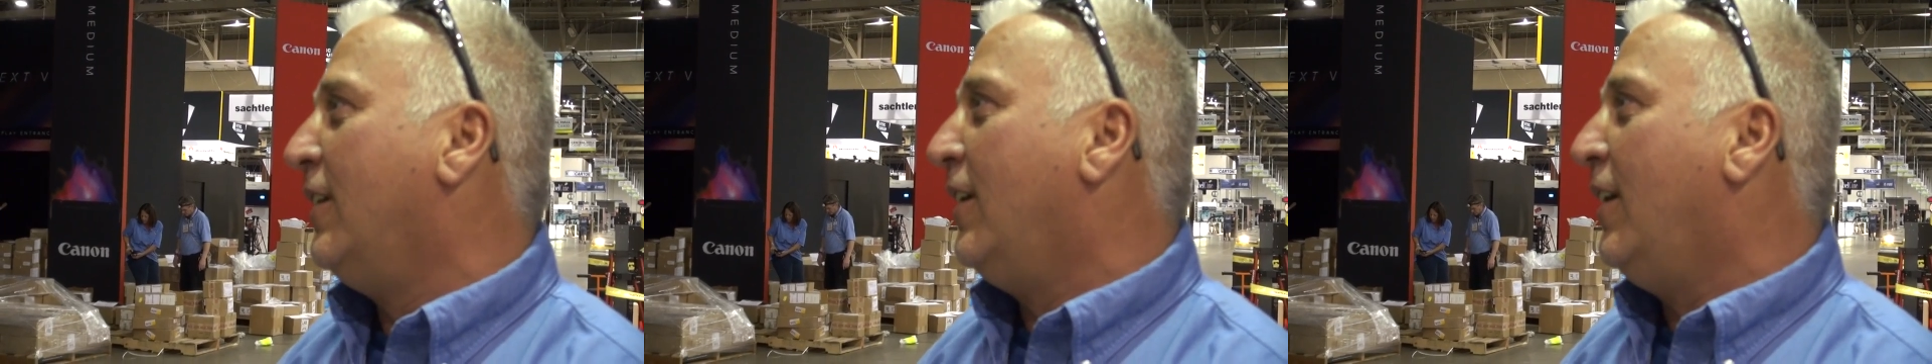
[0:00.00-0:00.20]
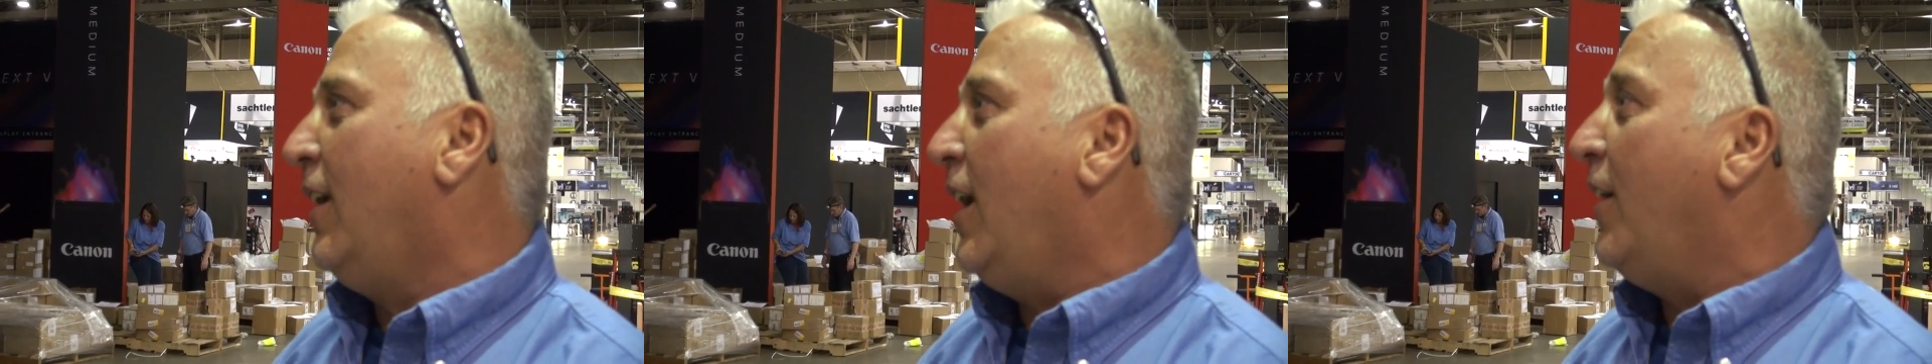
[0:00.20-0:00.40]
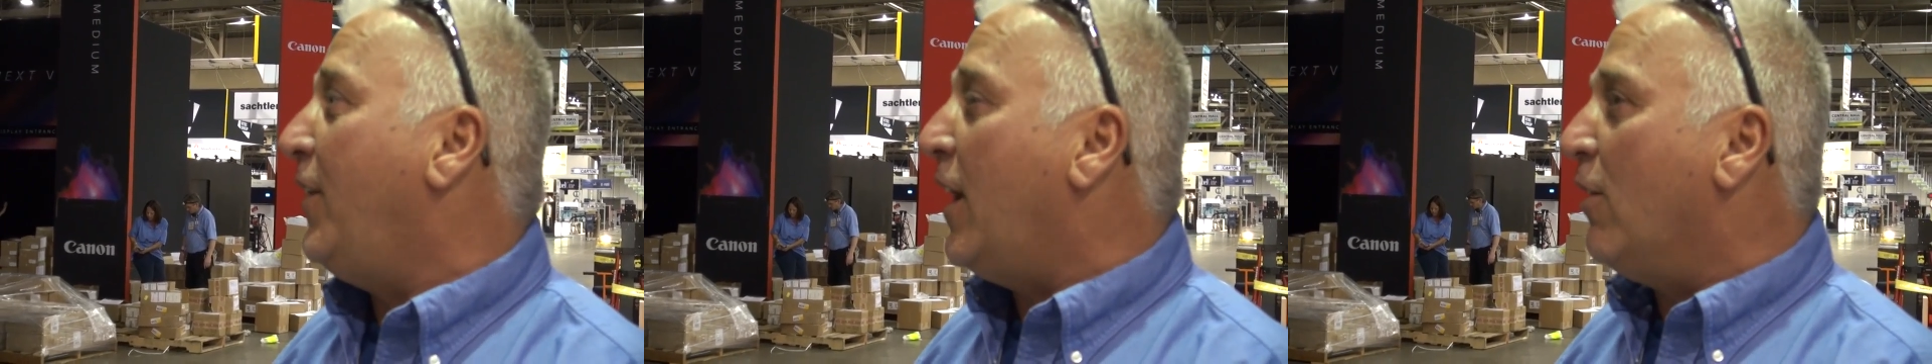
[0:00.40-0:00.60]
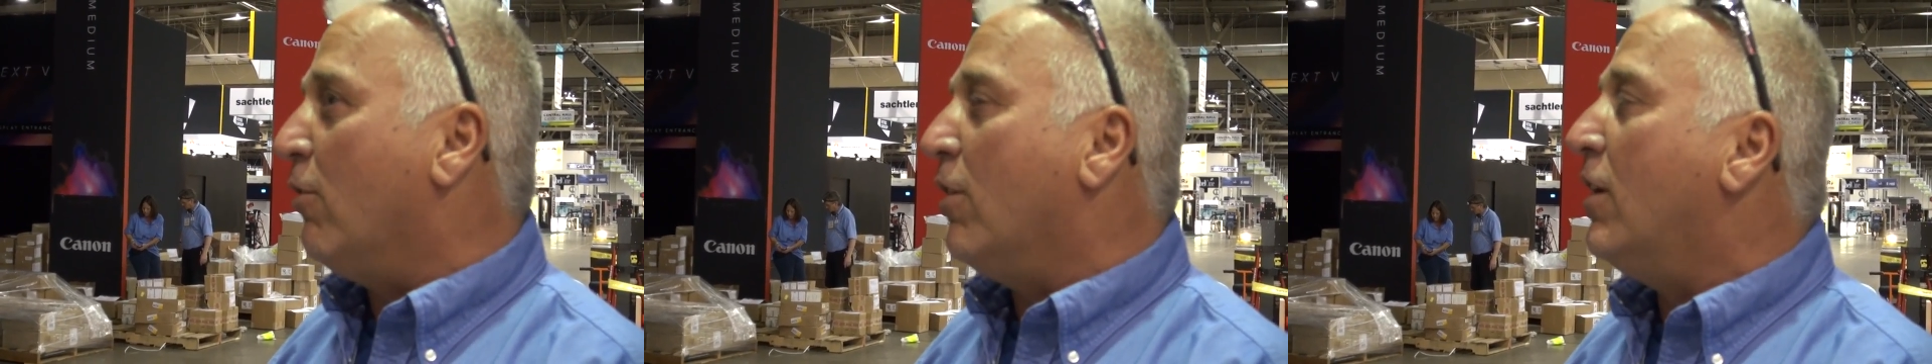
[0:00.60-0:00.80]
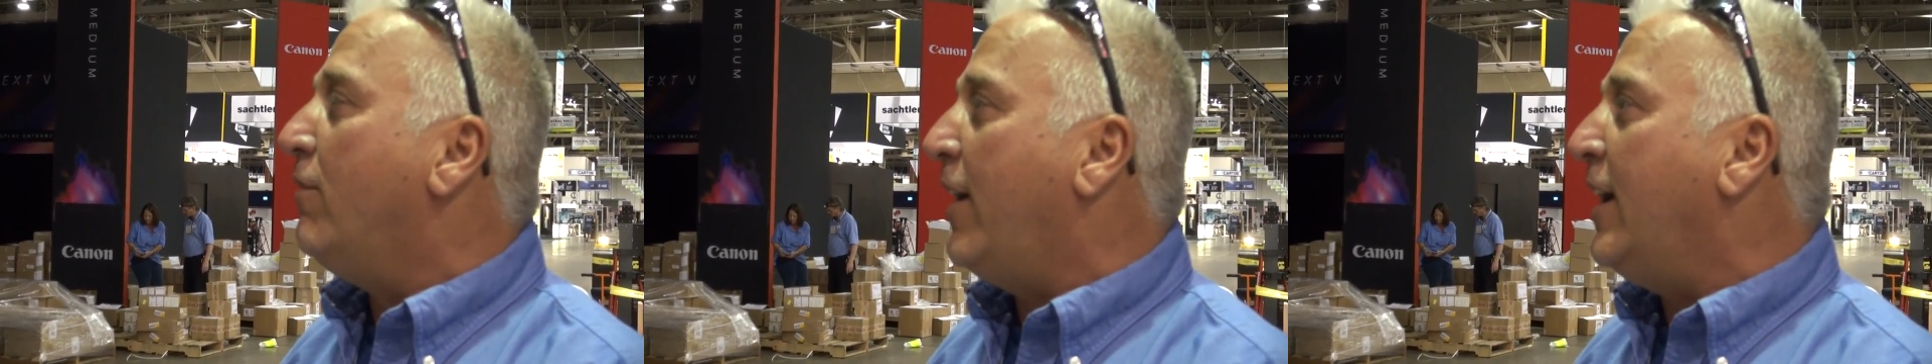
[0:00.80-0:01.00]
Ow. They
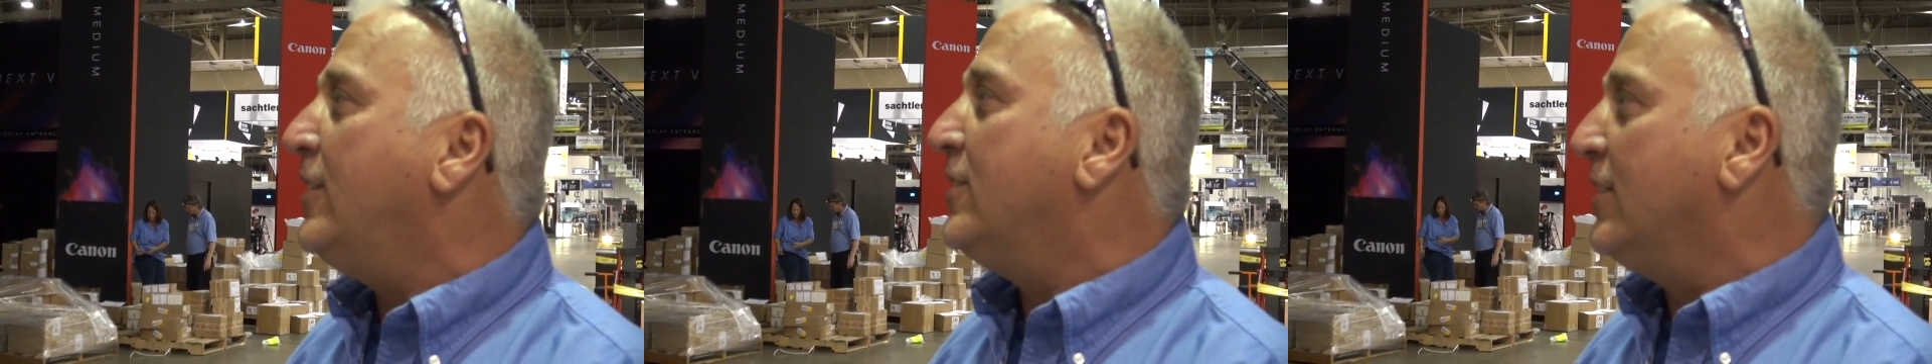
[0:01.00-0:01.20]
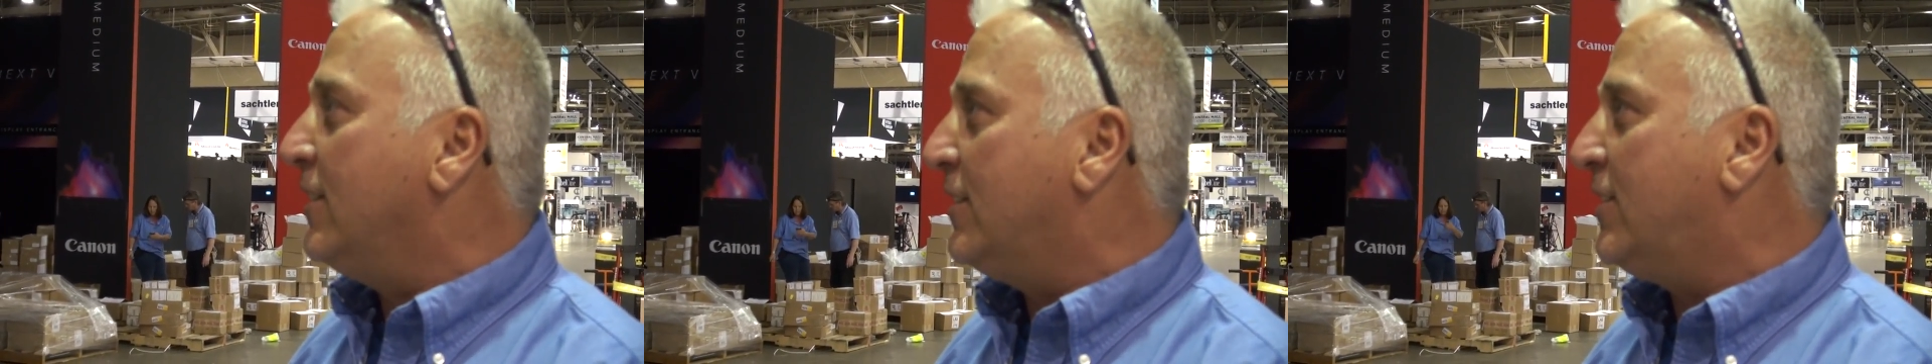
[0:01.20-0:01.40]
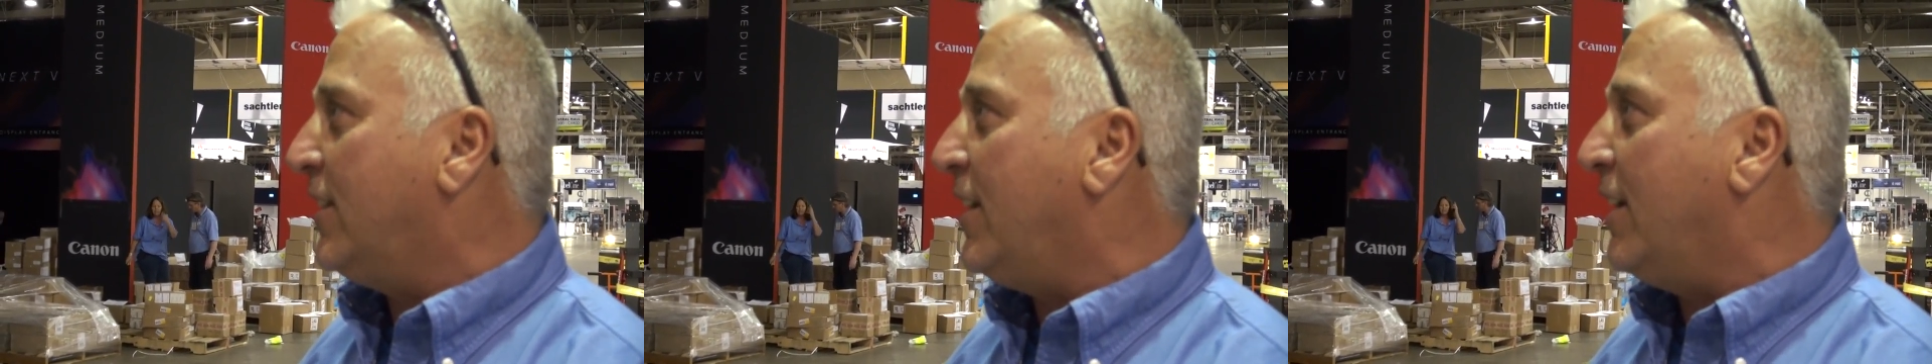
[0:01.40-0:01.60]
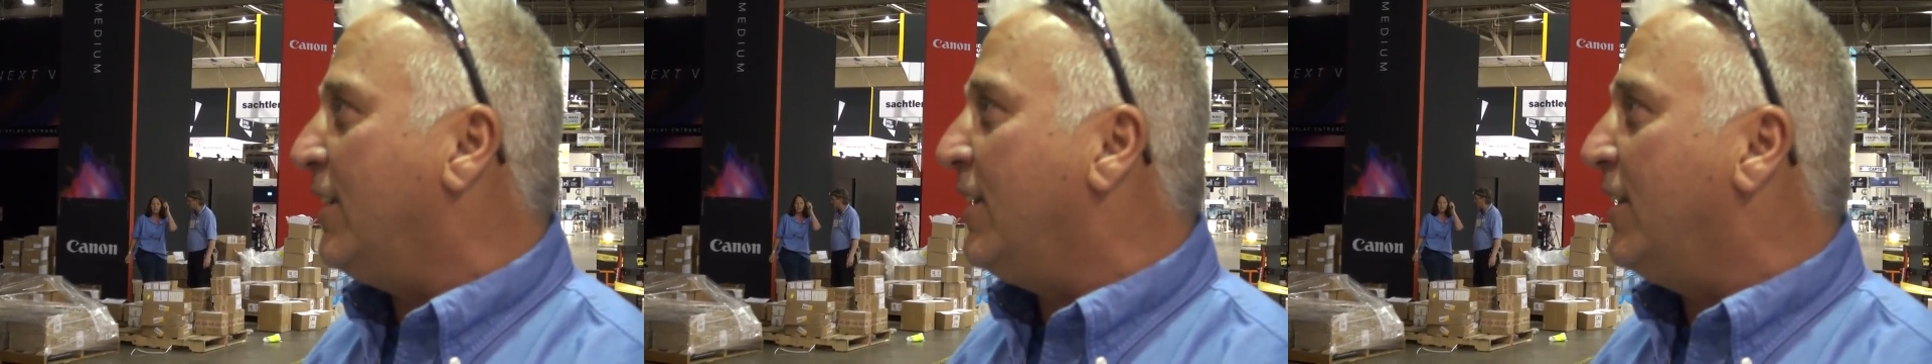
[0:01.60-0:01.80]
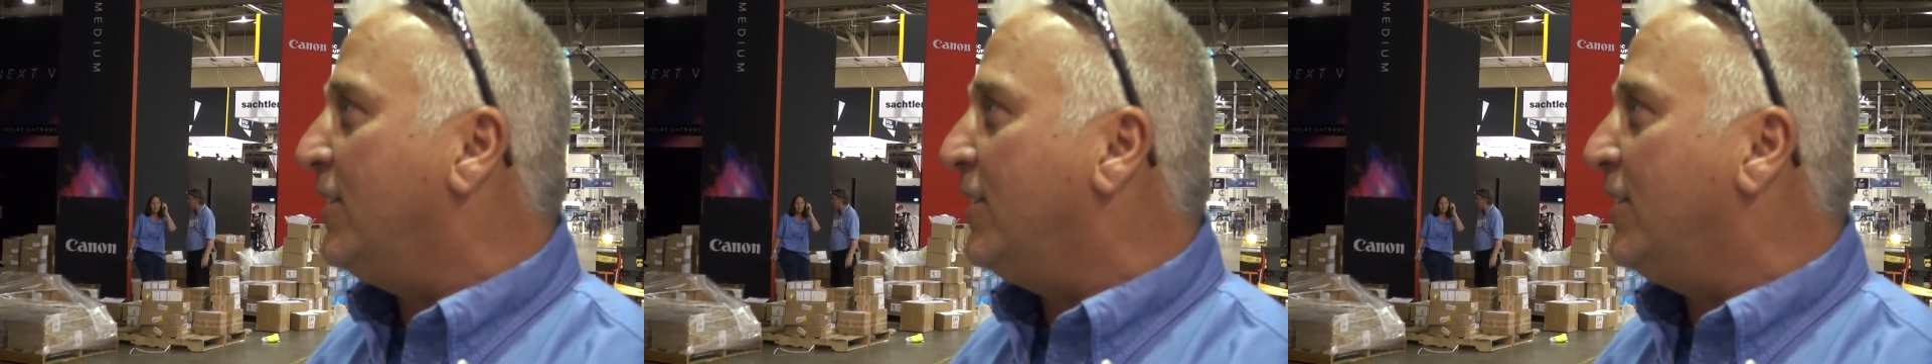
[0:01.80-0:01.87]
were of Asian descent,